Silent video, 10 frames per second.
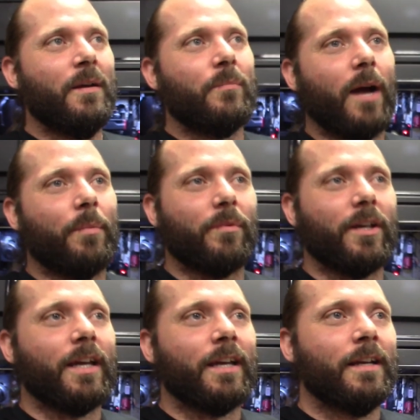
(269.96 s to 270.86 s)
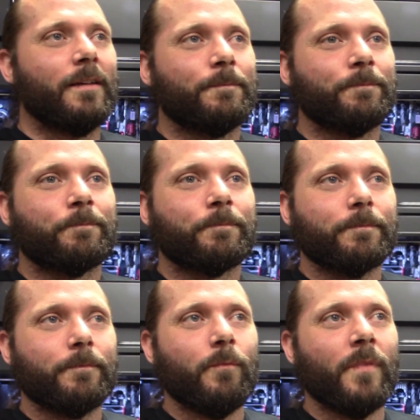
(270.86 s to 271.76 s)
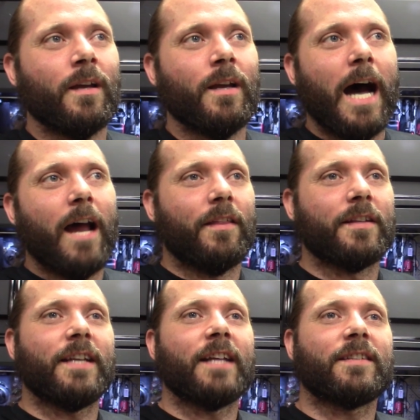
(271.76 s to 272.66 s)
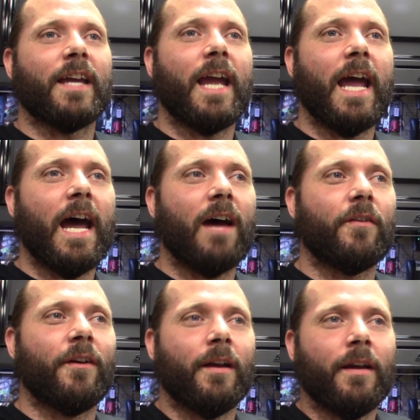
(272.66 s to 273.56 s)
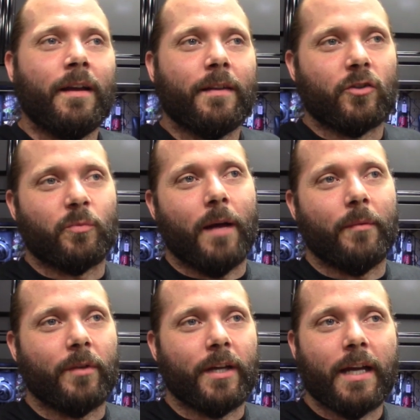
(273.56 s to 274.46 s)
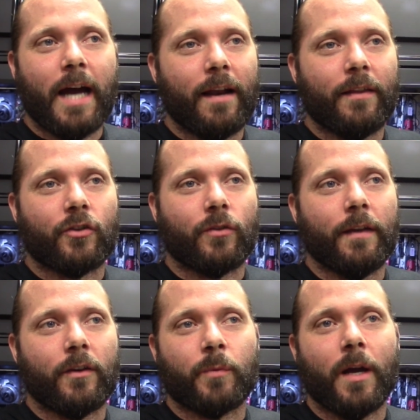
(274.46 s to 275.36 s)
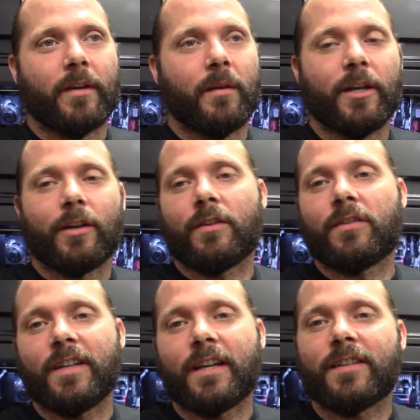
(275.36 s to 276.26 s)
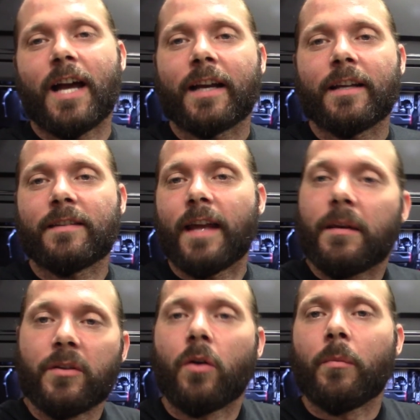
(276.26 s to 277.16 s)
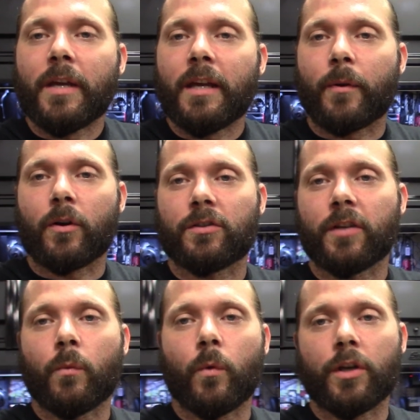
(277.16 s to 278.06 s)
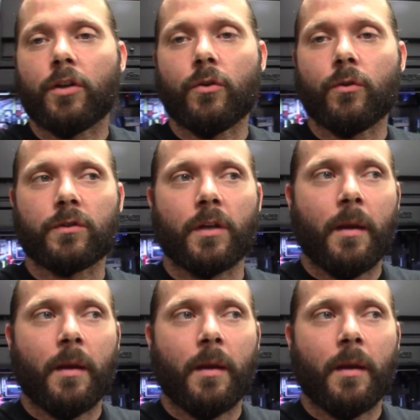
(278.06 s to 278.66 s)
probably out of the sets they have, there's probably out of the tray, there's probably gonna be a good 6 sockets that, you know, me personally wouldn't use